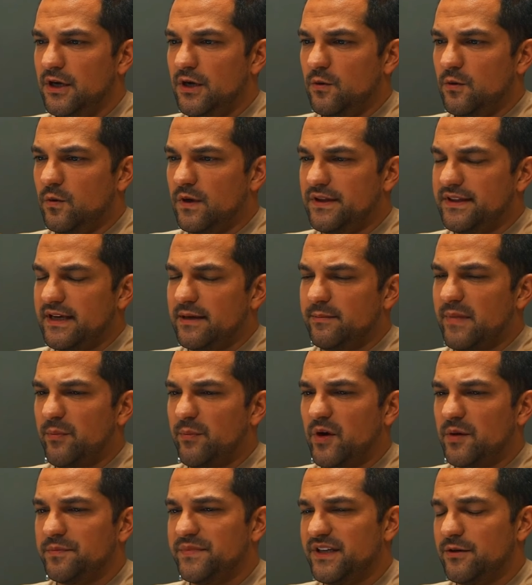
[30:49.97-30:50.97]
One thing my
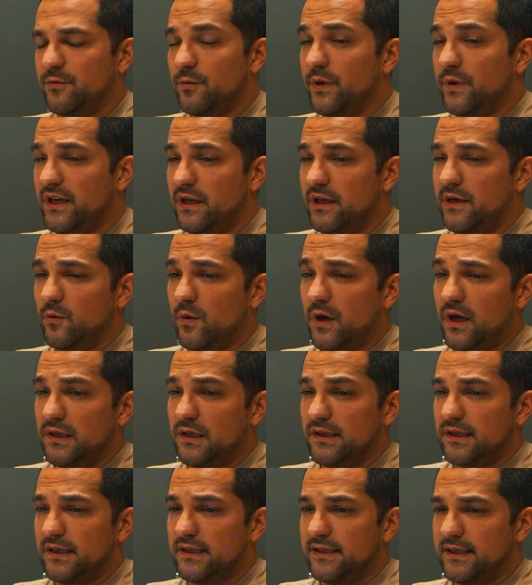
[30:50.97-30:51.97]
mom did really
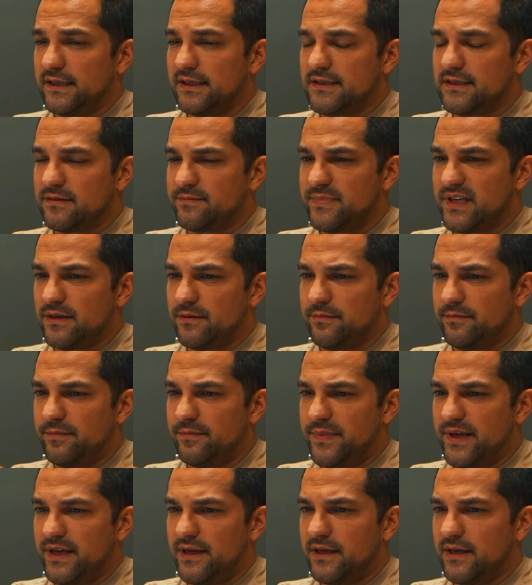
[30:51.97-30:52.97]
well that I think has been a
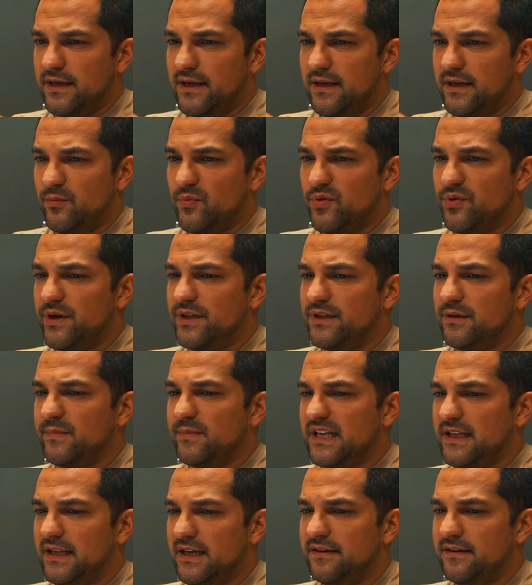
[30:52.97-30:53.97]
big imprint on
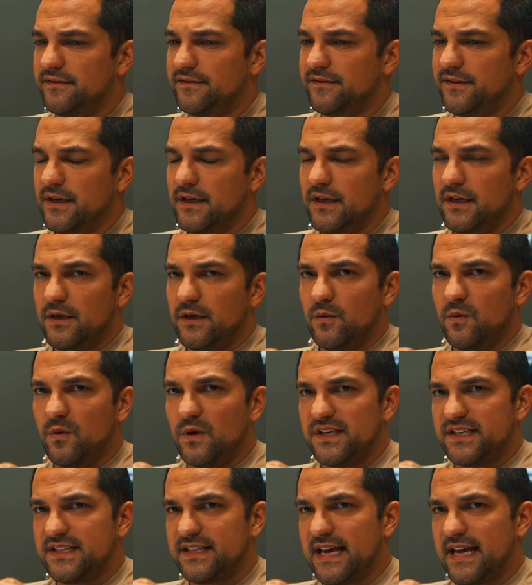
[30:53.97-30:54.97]
my life
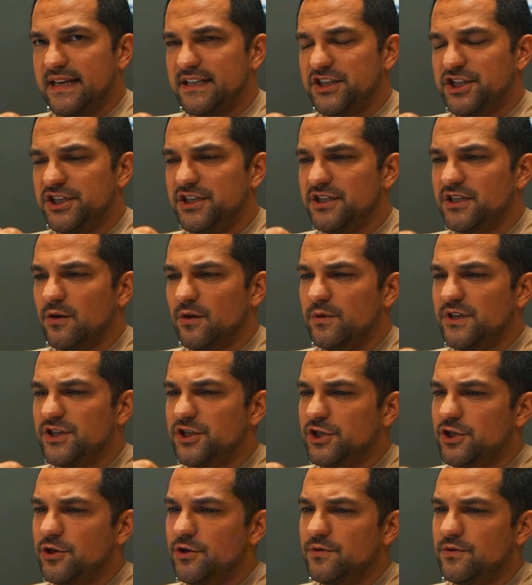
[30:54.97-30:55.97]
was that she's
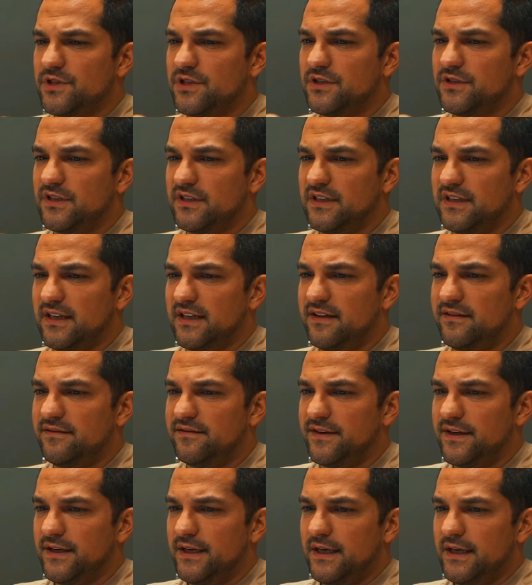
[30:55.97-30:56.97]
always chosen to
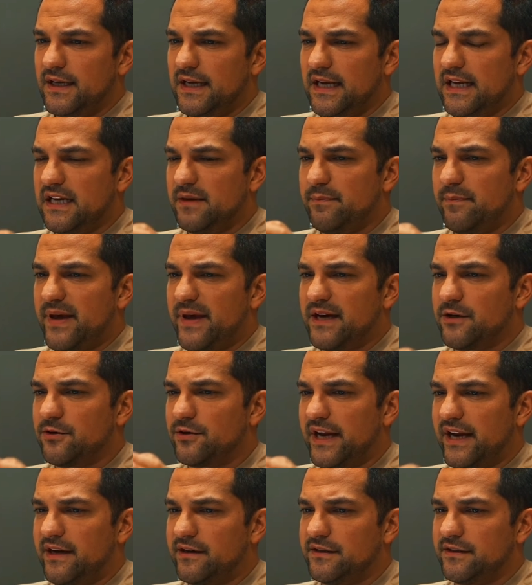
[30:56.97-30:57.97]
live in
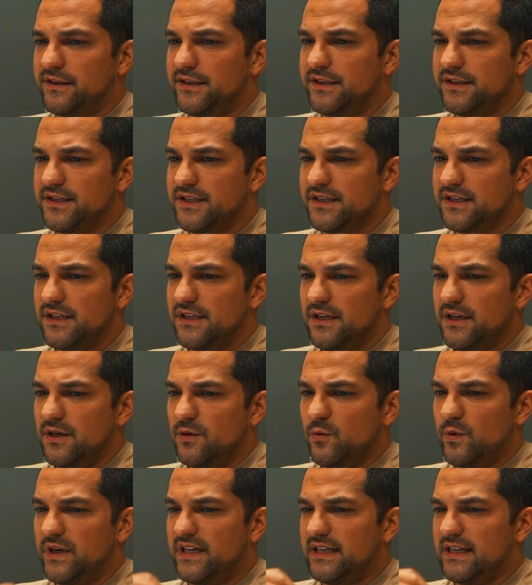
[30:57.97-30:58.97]
better areas
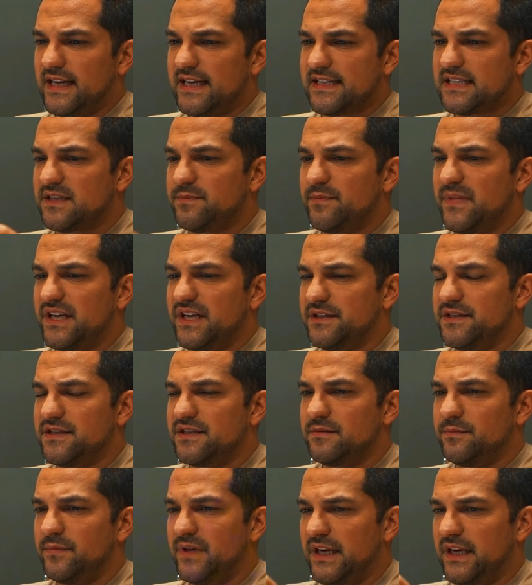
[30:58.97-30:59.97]
with less
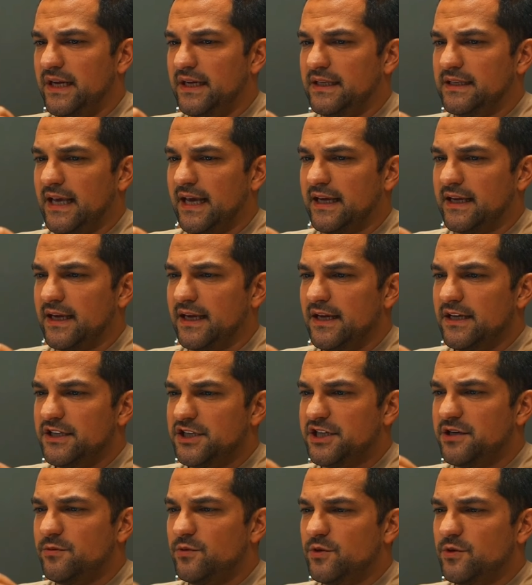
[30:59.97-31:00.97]
means, meaning like
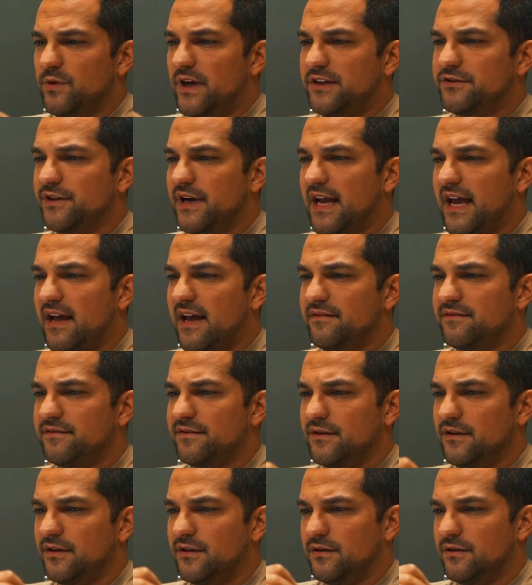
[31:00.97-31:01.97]
she would rather
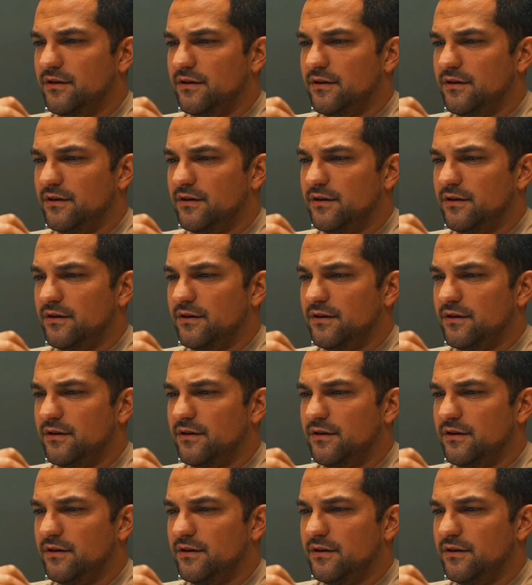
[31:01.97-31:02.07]
have a